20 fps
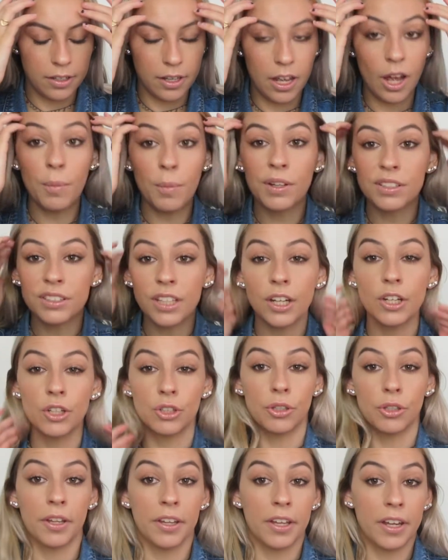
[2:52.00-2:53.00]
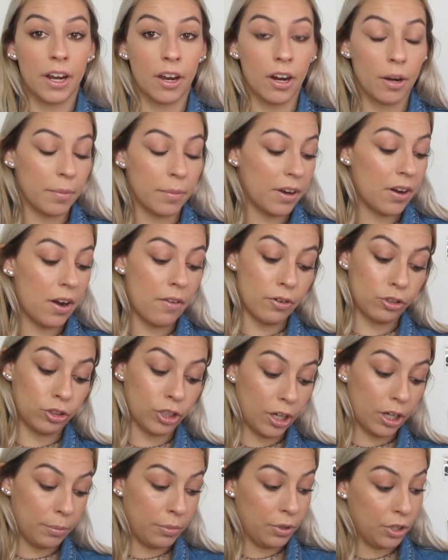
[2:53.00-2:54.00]
I'm excited to try that out. I mean, I've never
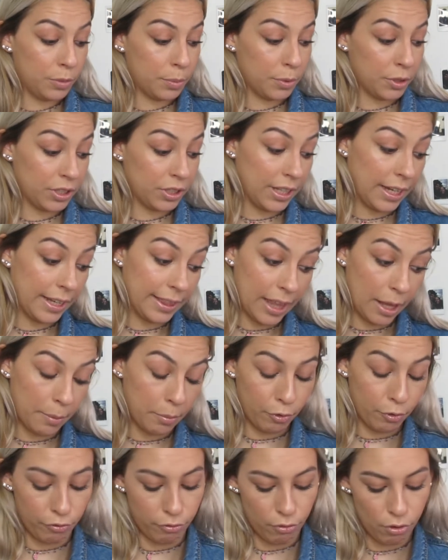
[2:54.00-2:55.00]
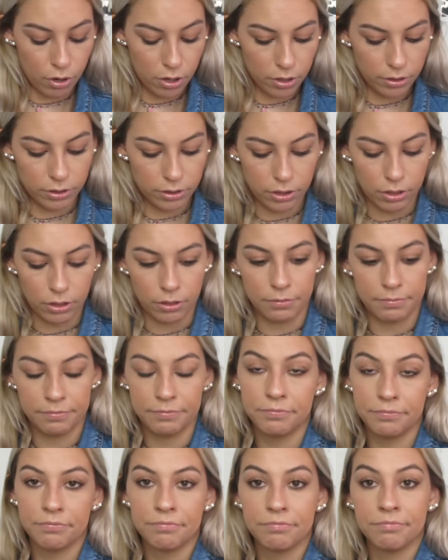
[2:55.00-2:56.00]
tried a beauty sponge like that before, so
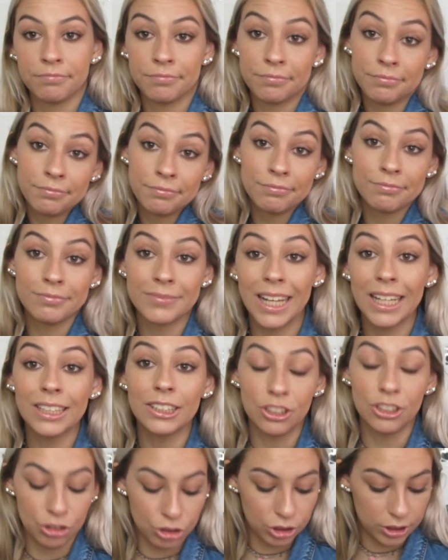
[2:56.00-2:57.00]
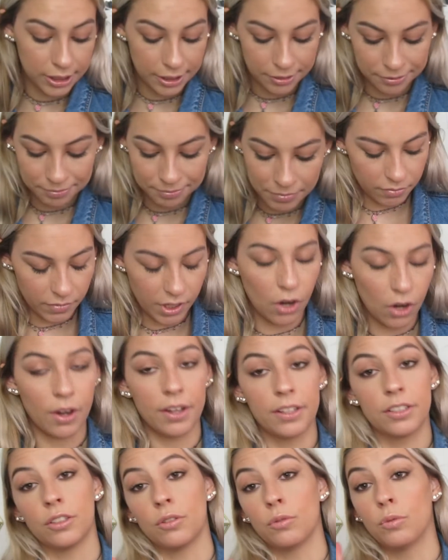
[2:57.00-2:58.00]
that's interesting.
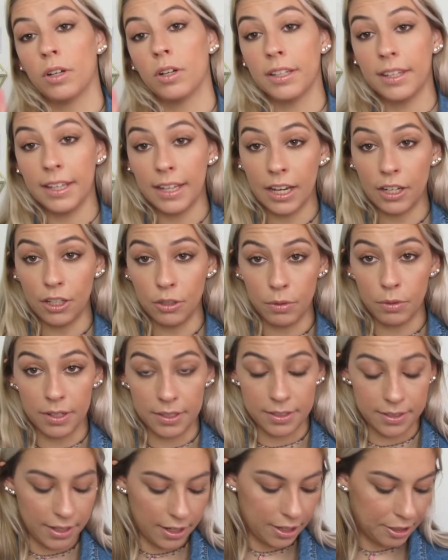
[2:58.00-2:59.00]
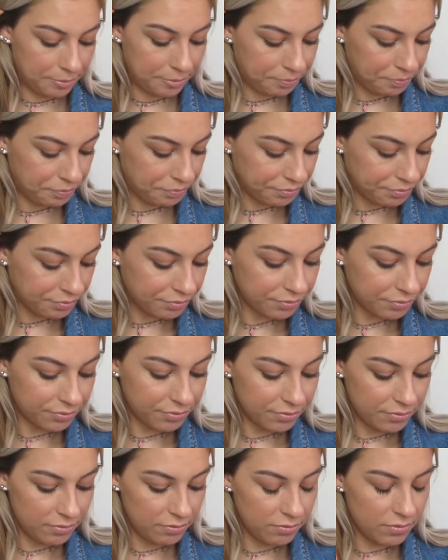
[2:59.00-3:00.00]
Okay, so one thing I do want to say
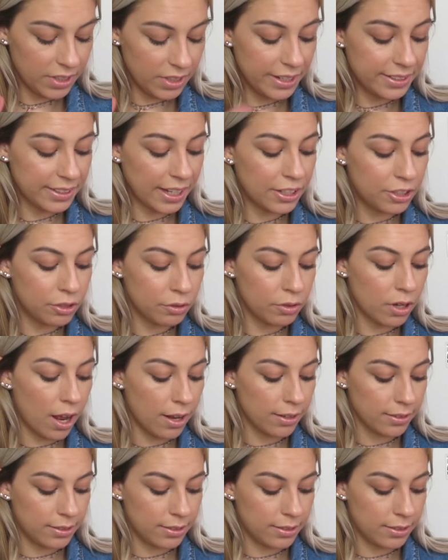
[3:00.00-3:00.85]
is I do not